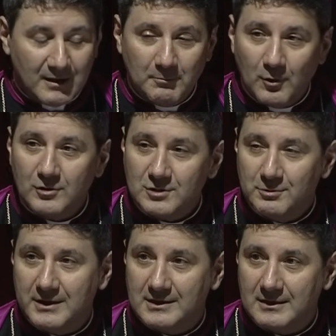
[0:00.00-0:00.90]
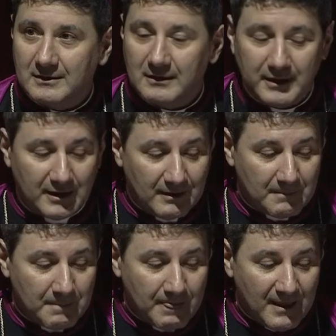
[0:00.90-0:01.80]
most recently,
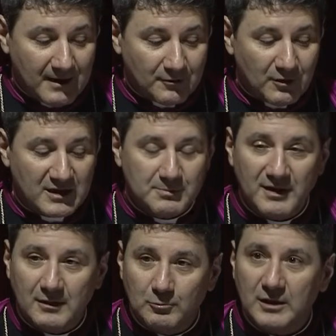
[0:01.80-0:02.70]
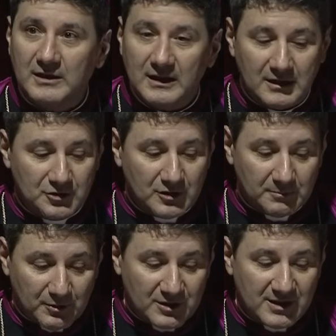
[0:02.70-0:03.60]
there has been a
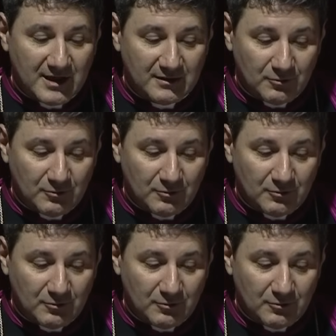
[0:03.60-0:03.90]
100%